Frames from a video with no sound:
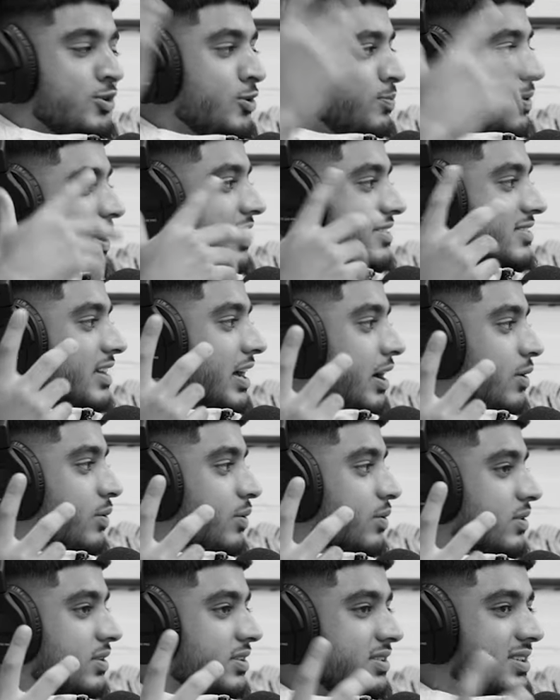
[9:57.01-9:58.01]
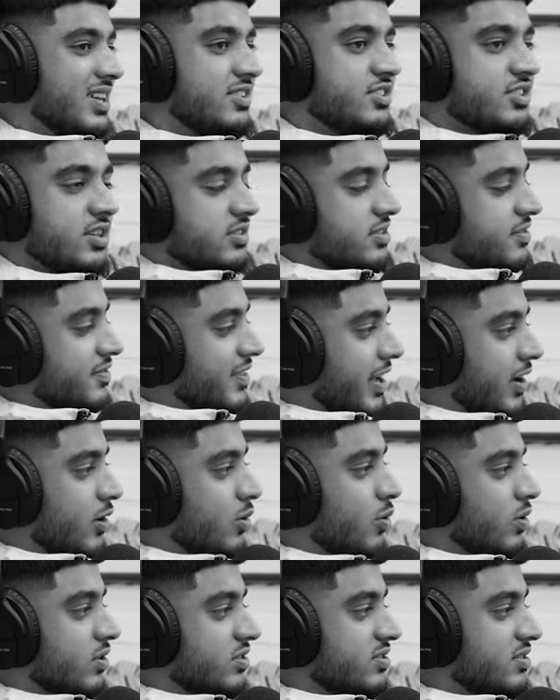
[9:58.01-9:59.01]
two players out, less chance of getting
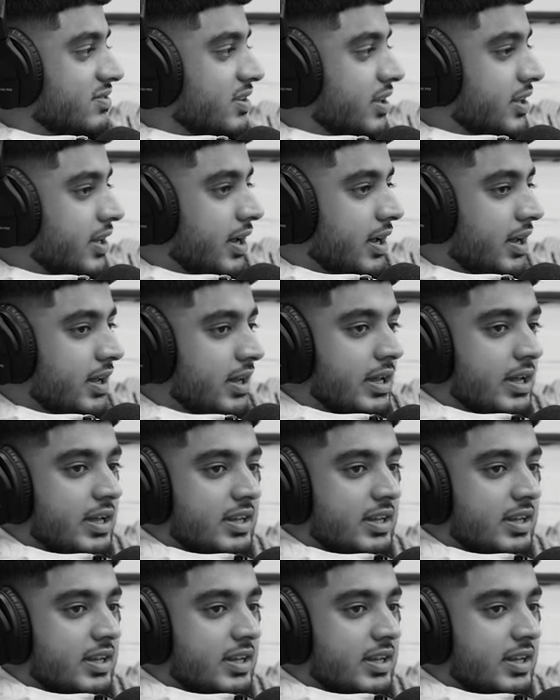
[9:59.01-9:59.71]
caught and stuff like that.